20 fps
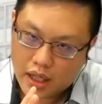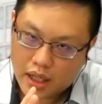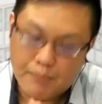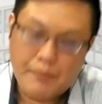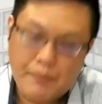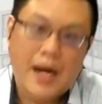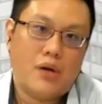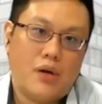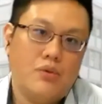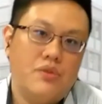
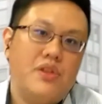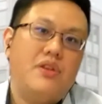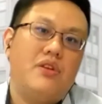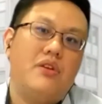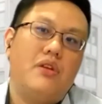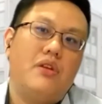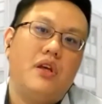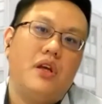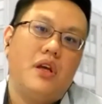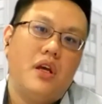pounds.
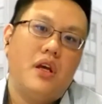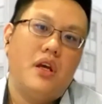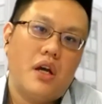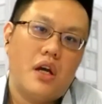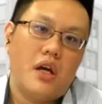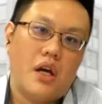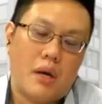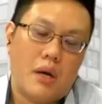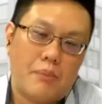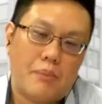
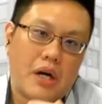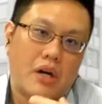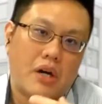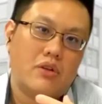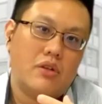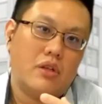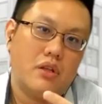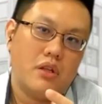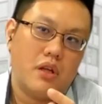About